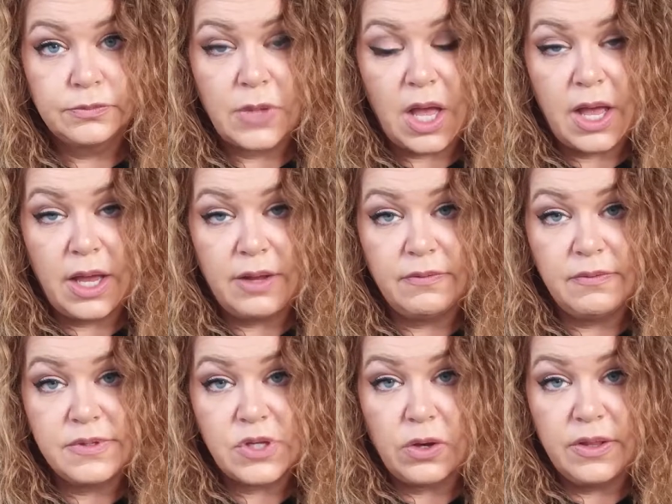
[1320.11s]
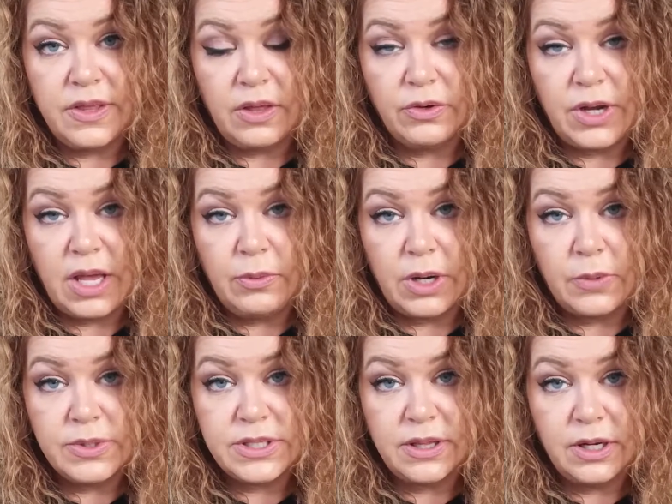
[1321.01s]
I saw it the other day when I was
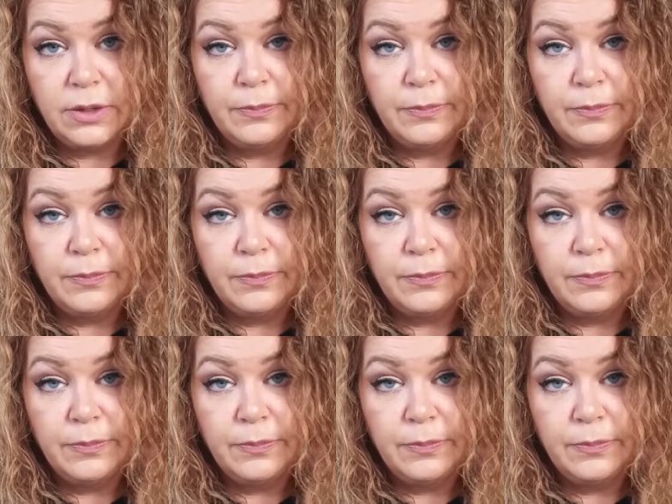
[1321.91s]
in there.